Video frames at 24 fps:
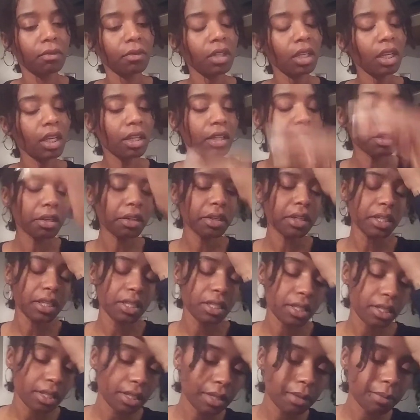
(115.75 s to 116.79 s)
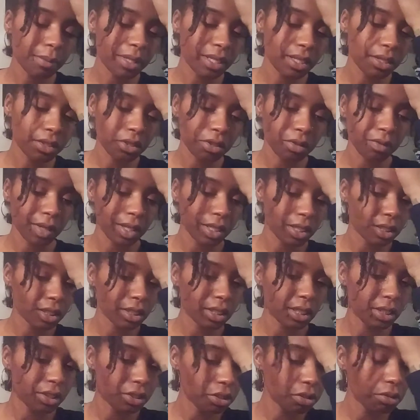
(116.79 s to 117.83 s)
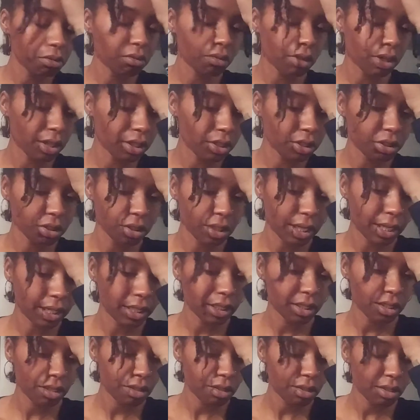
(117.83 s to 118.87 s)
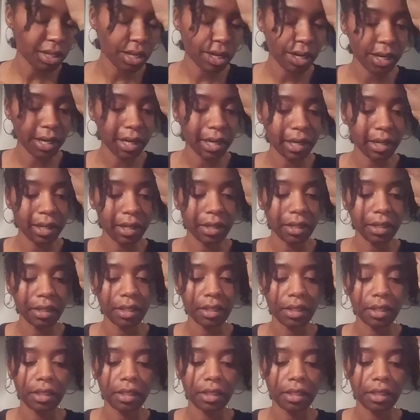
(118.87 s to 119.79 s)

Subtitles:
Yeah, you're in some situation that you are trying to turn.